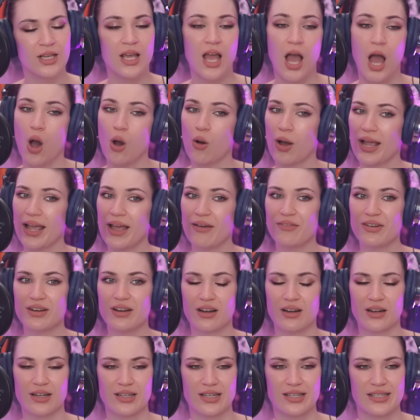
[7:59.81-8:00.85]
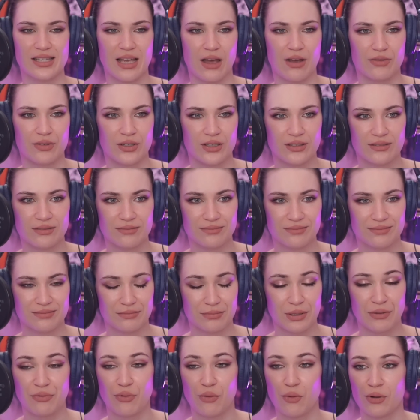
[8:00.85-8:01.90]
Oh, I haven't heard this cover
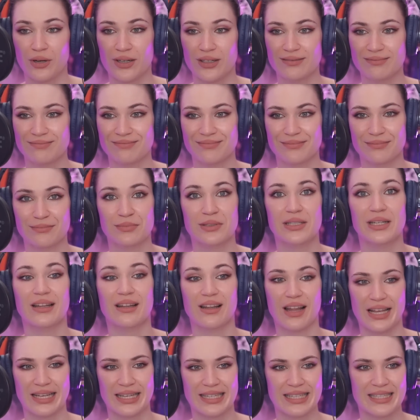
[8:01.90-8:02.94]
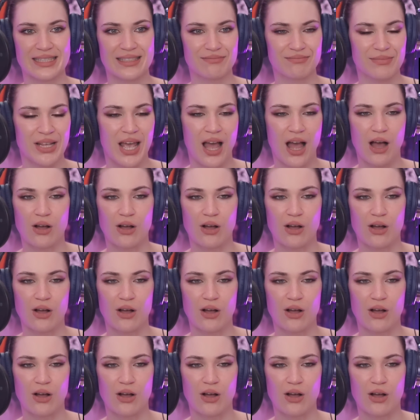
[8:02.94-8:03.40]
before, but I like it. I